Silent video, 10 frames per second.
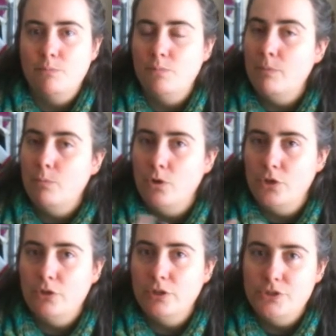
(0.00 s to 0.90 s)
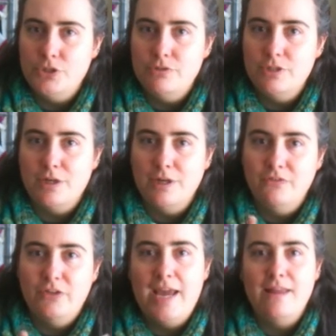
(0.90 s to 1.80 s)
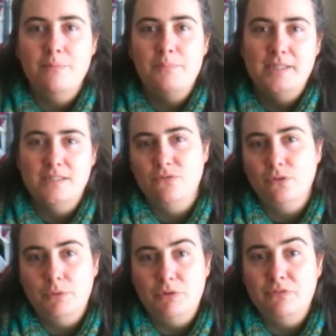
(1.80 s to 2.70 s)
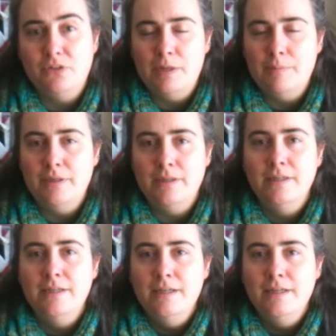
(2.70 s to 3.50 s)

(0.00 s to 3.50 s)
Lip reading: and what you can do to kind of get the best from your fibre